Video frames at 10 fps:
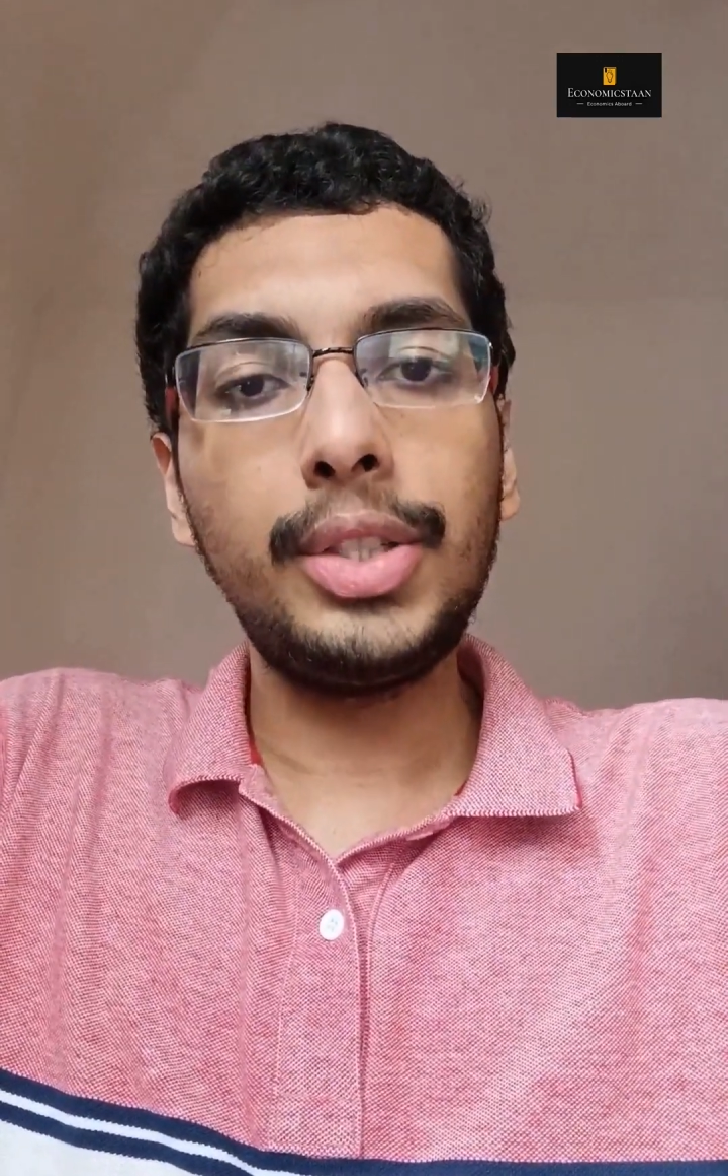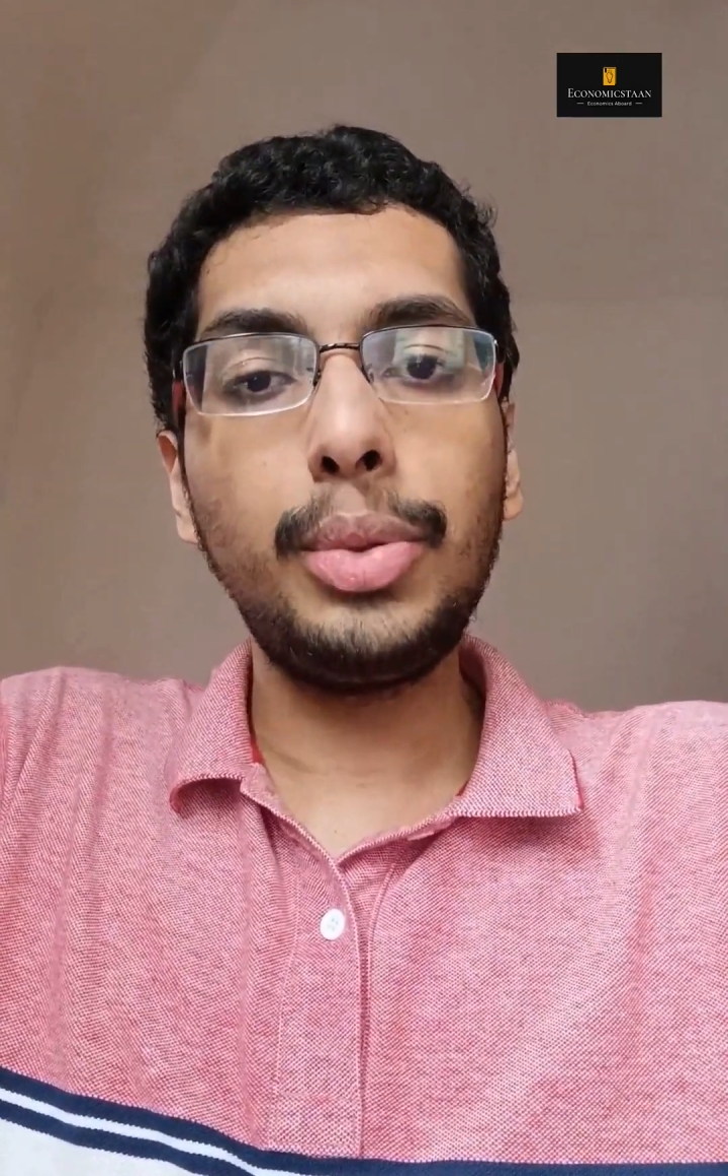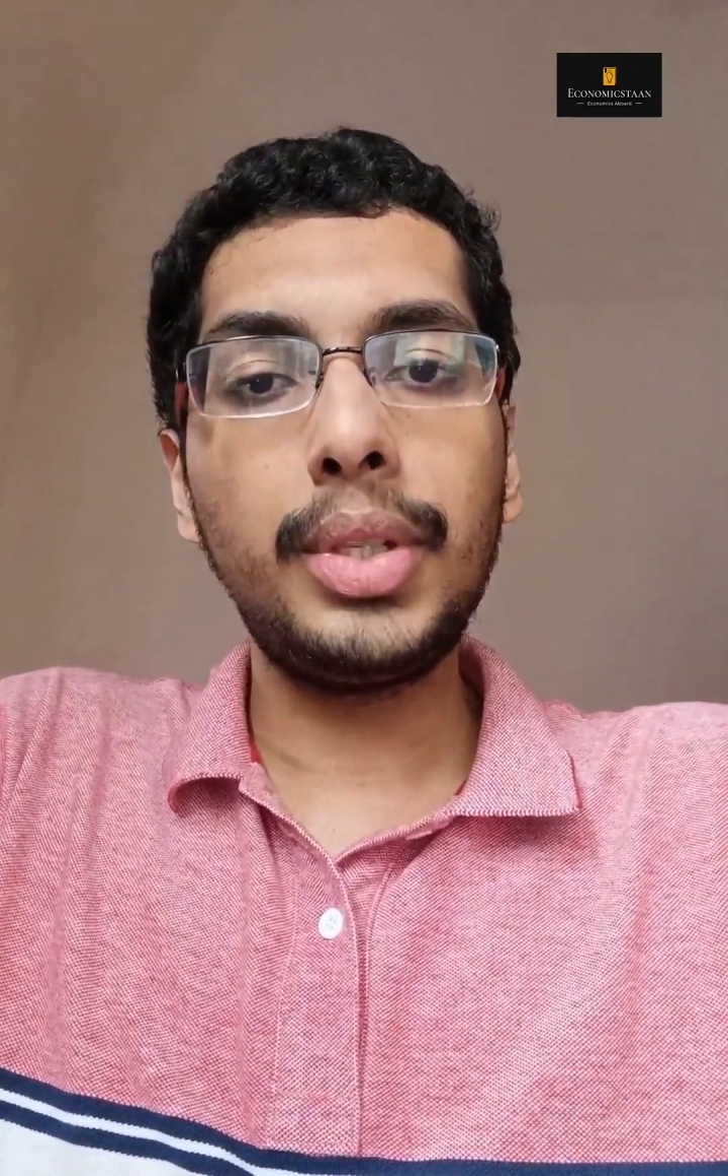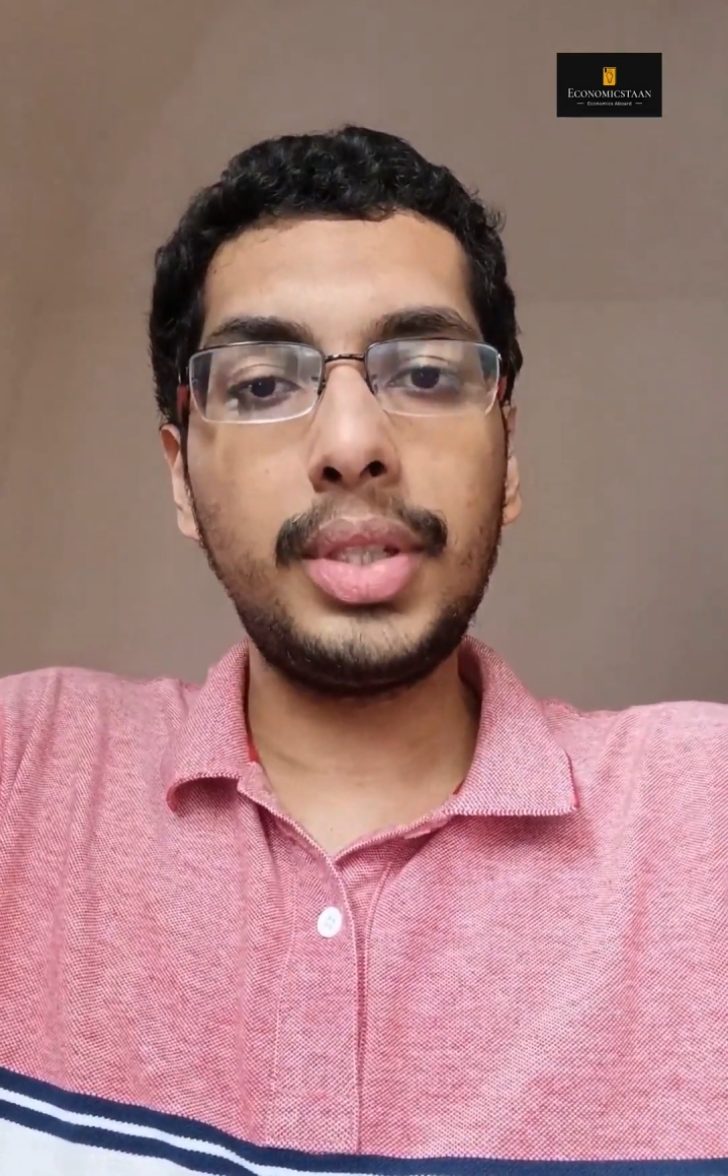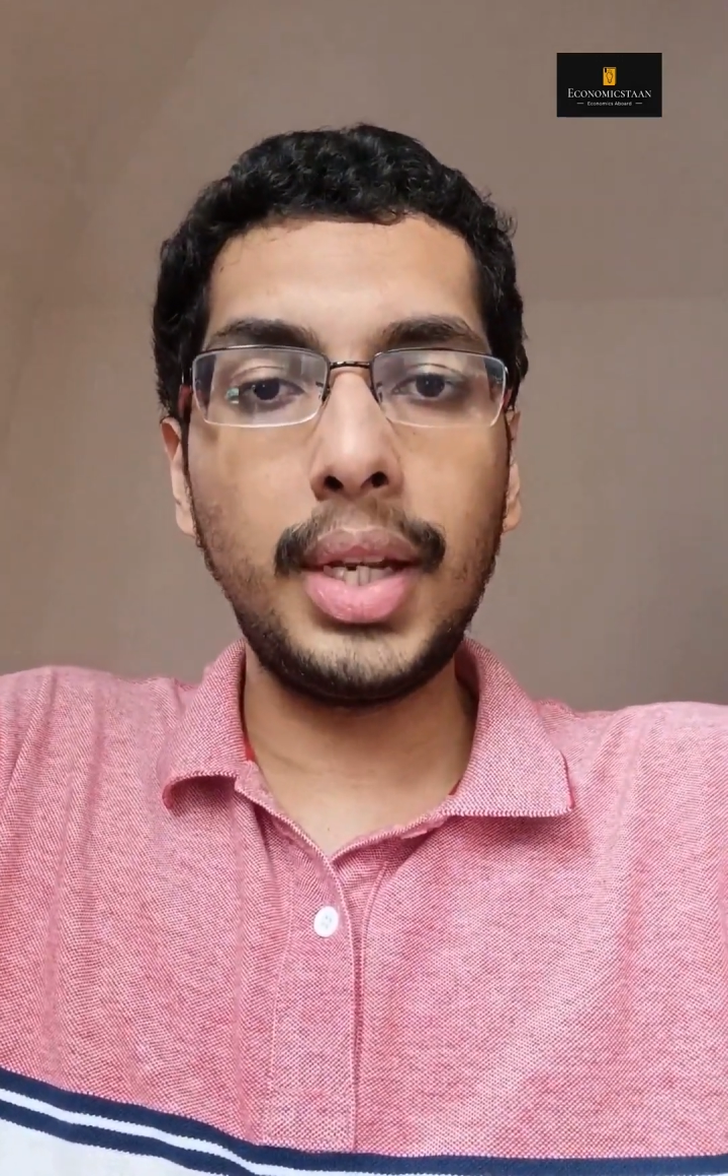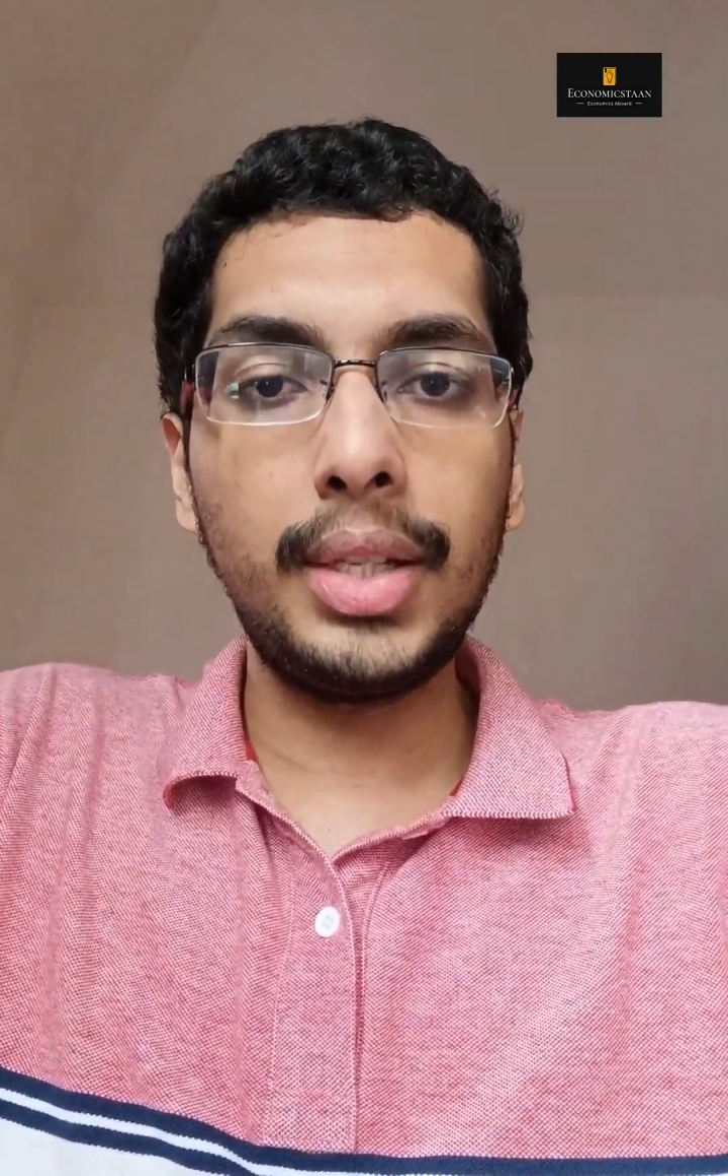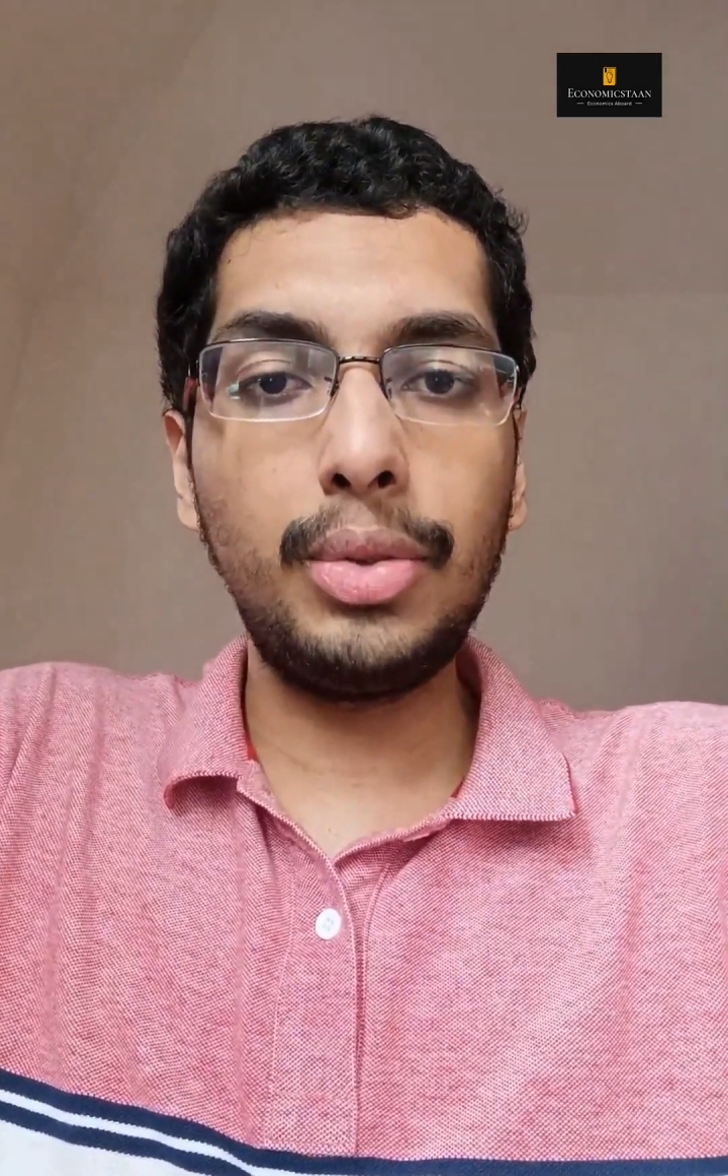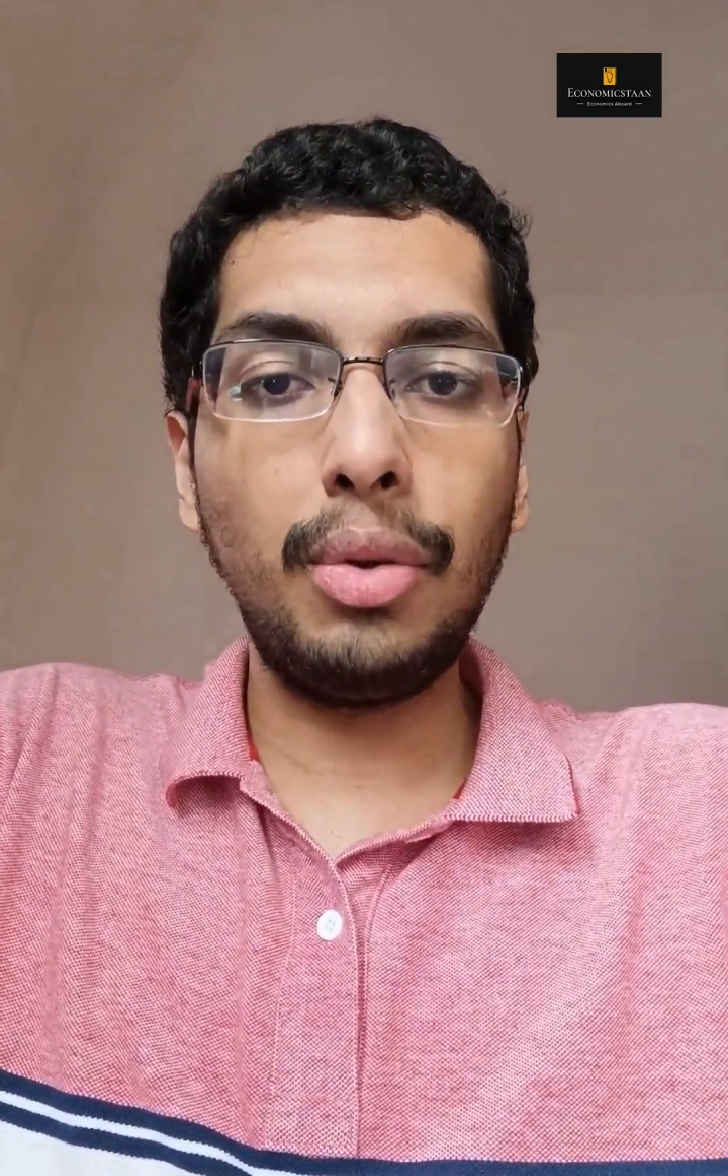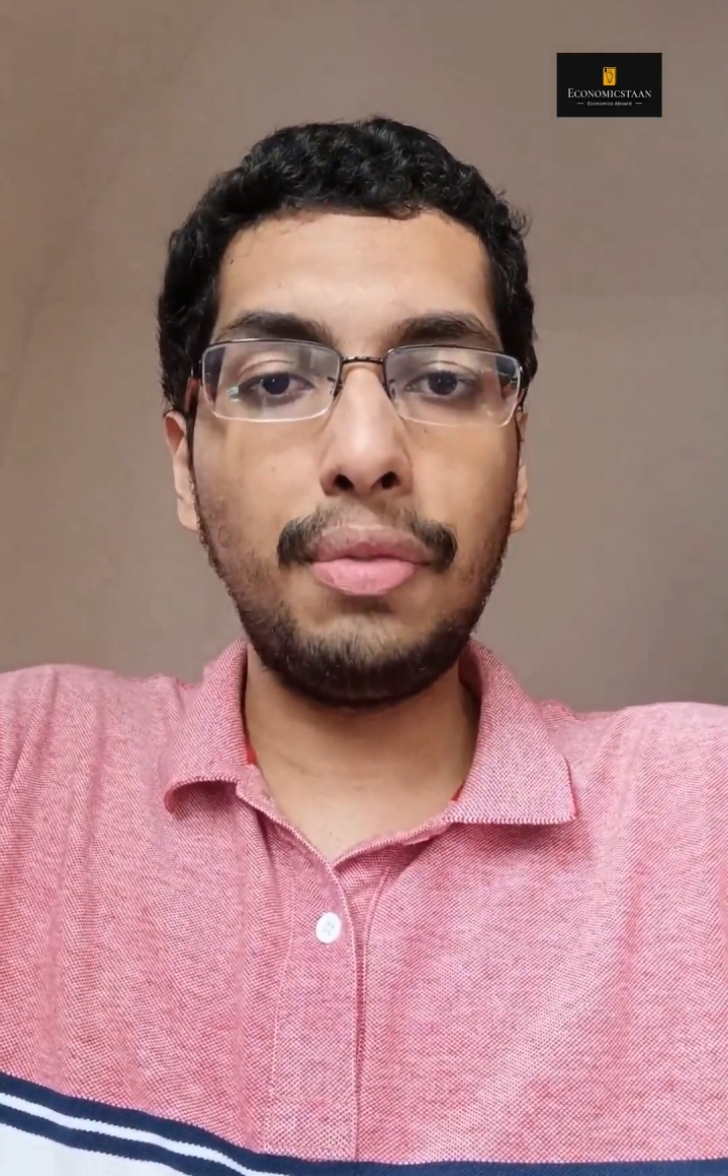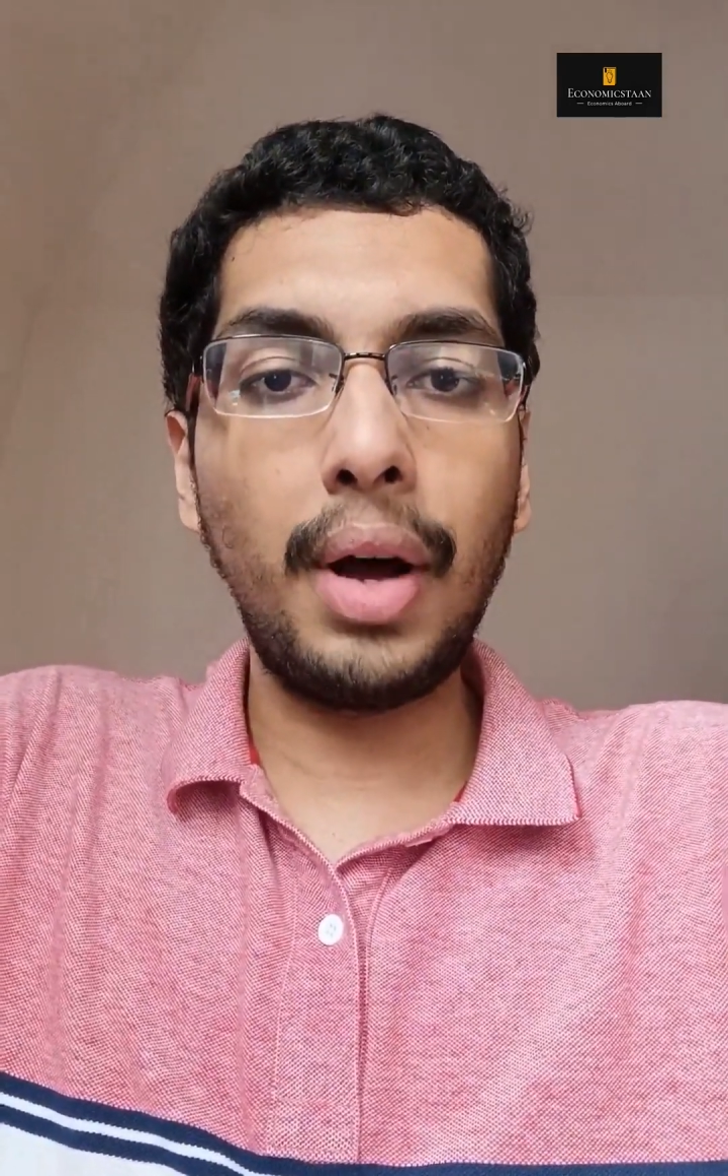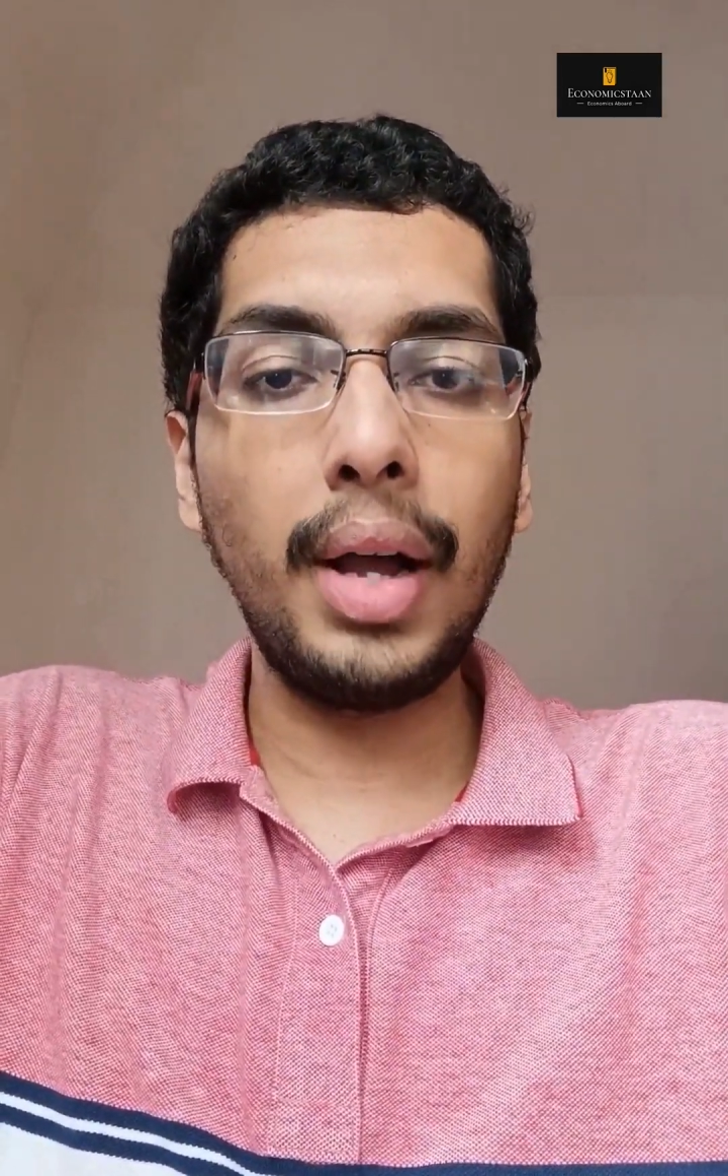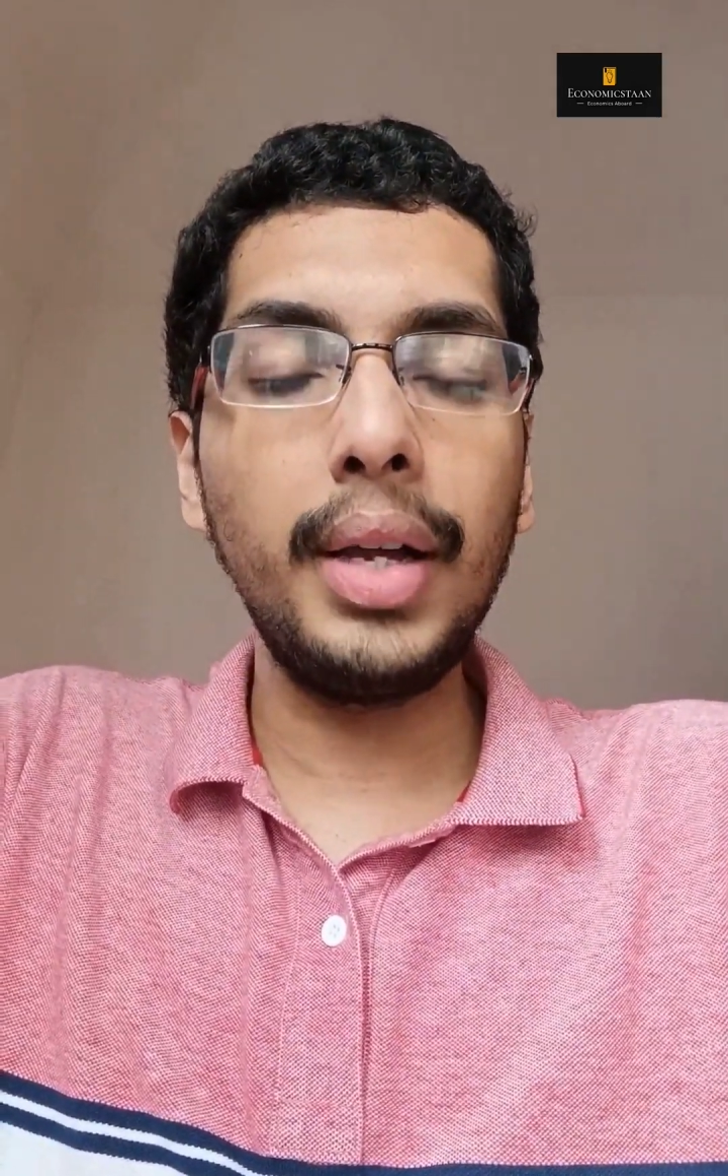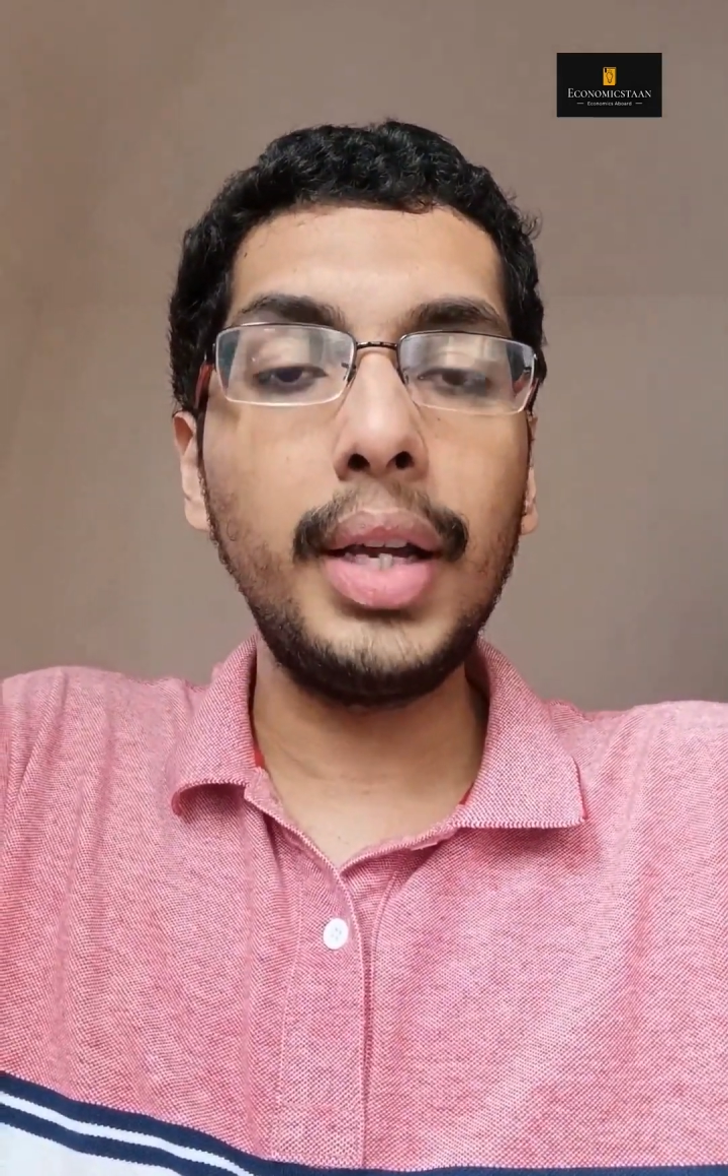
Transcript: to a stage so far.